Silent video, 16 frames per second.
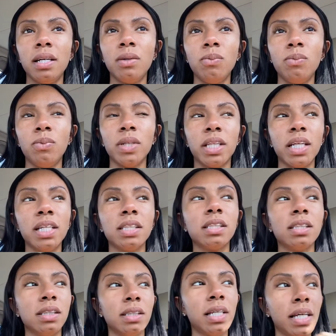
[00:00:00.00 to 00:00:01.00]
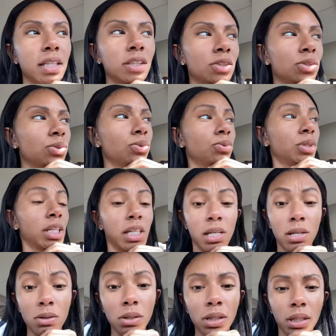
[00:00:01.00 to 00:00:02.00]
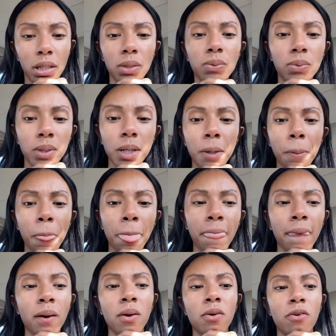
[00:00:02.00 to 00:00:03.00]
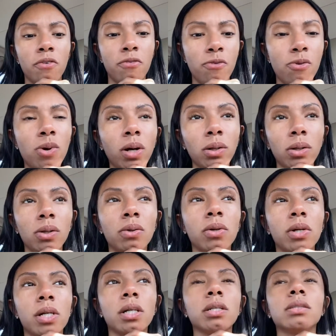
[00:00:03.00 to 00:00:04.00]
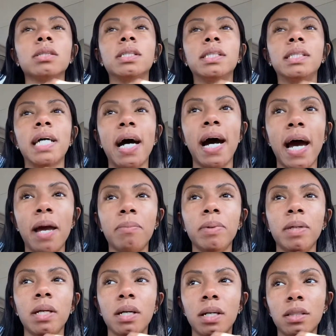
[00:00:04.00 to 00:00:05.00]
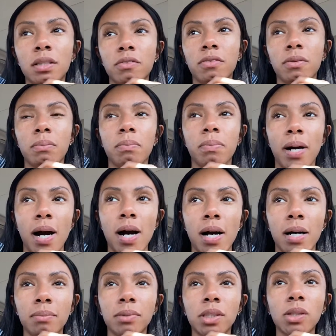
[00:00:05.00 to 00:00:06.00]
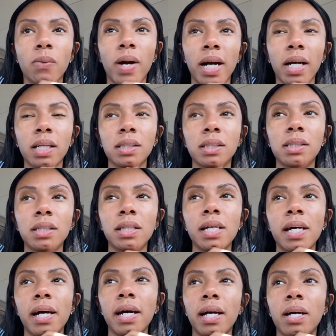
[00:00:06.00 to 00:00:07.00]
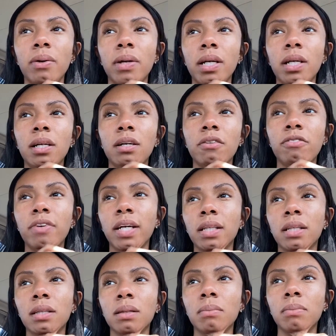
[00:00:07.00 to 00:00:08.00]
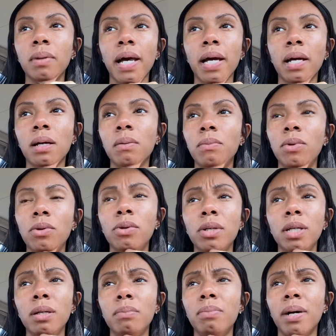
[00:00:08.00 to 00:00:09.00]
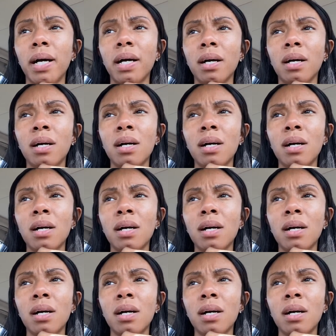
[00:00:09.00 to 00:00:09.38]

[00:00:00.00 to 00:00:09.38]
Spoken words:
with his intent to kill anyone, 4 little girls died because of a bomb. So I could see how it affected the black community by